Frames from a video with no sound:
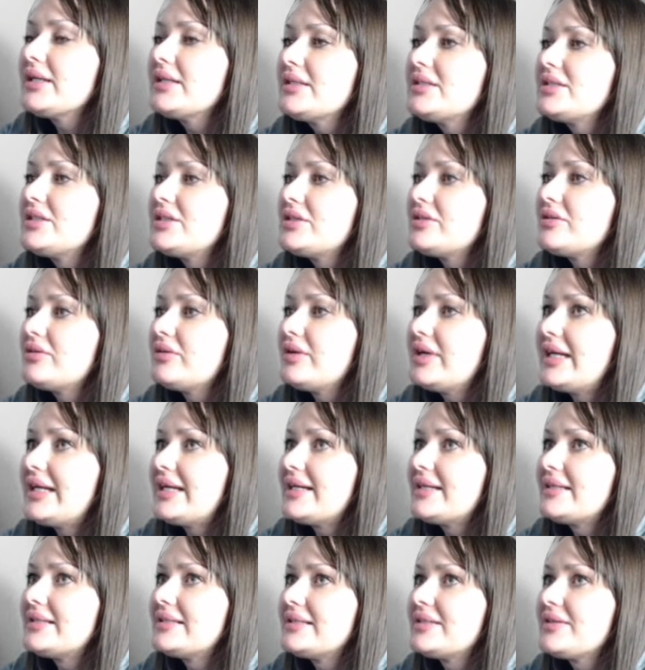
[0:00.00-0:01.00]
do
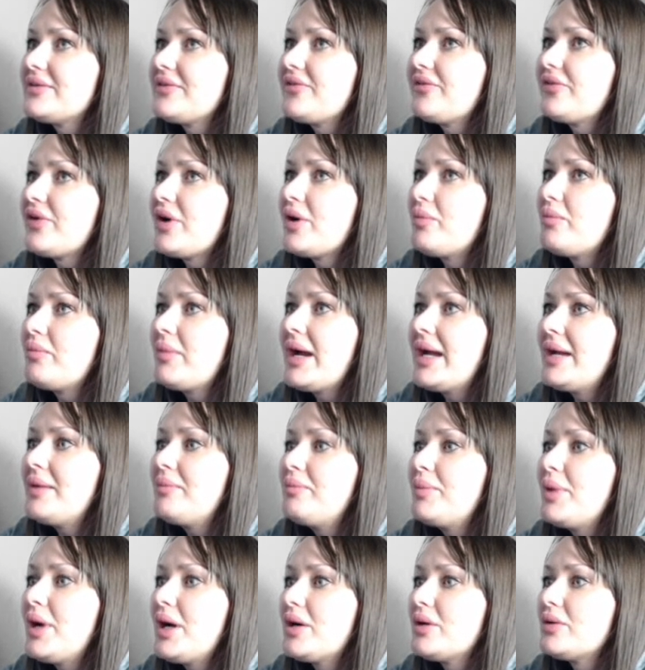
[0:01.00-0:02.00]
is, from my
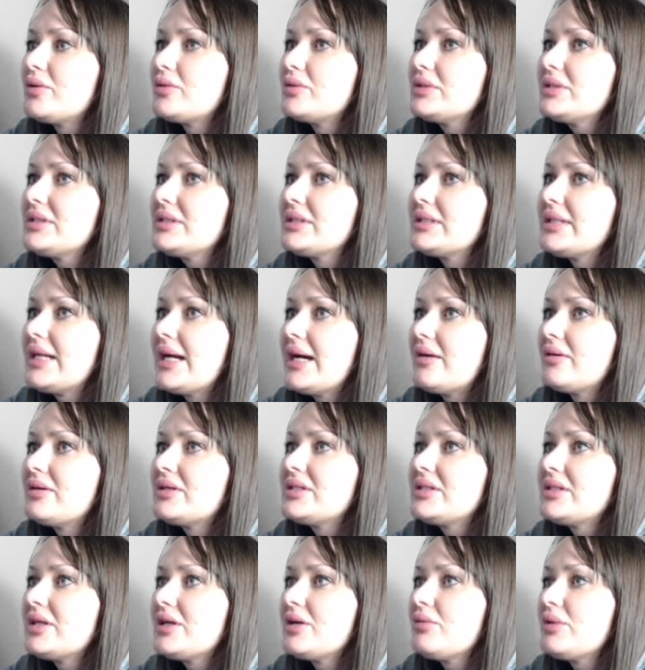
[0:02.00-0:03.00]
post, How to
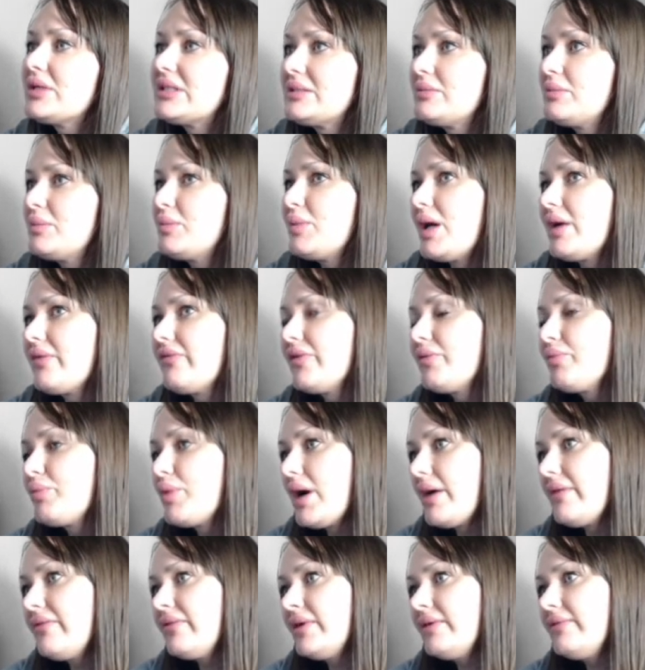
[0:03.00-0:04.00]
Start a Recipe Blog for
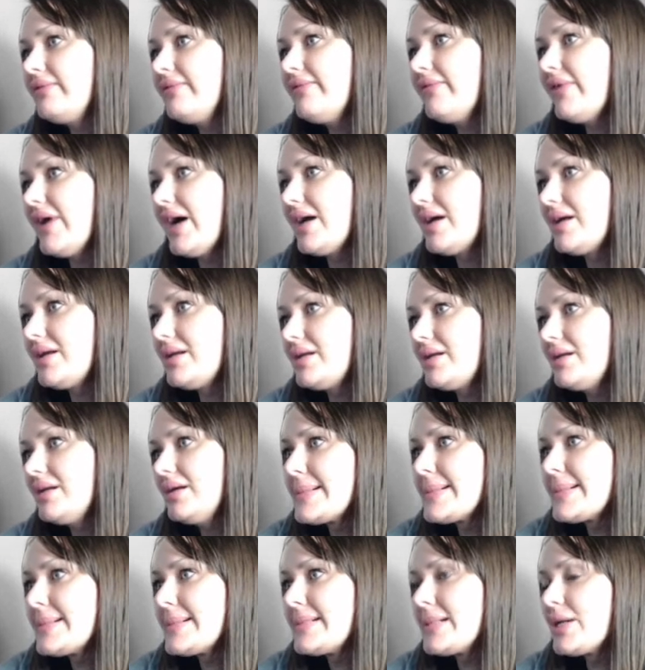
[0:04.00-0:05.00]
Profit and Fun,
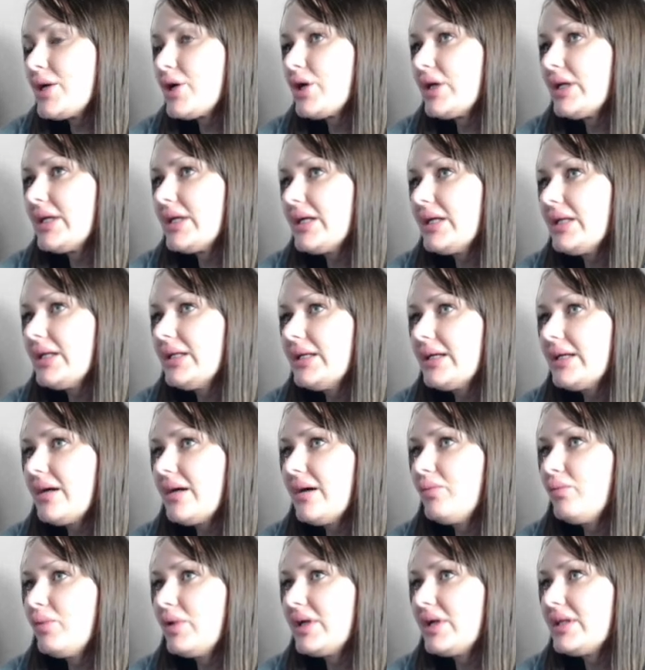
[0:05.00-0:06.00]
you're gonna click
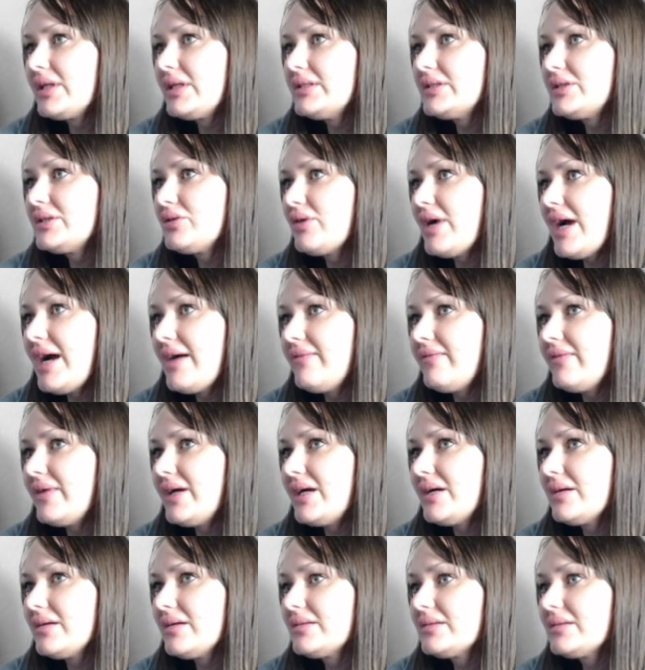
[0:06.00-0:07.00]
on one of these
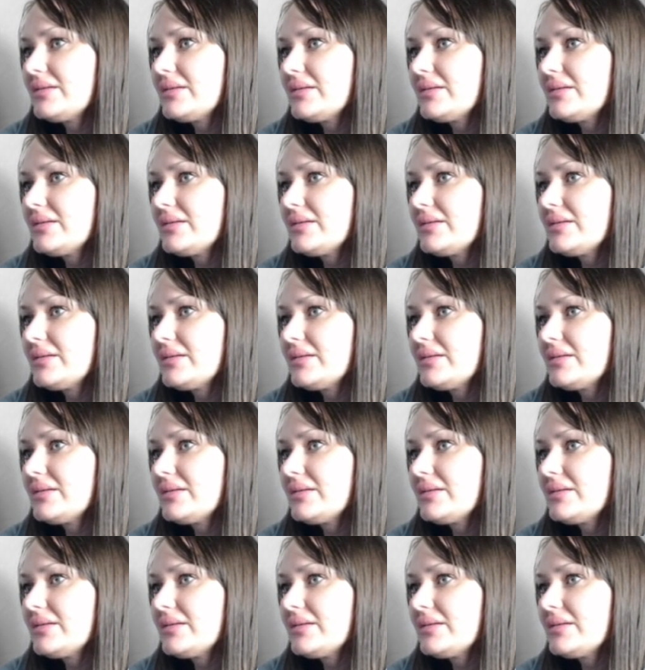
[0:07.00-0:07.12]
graphics,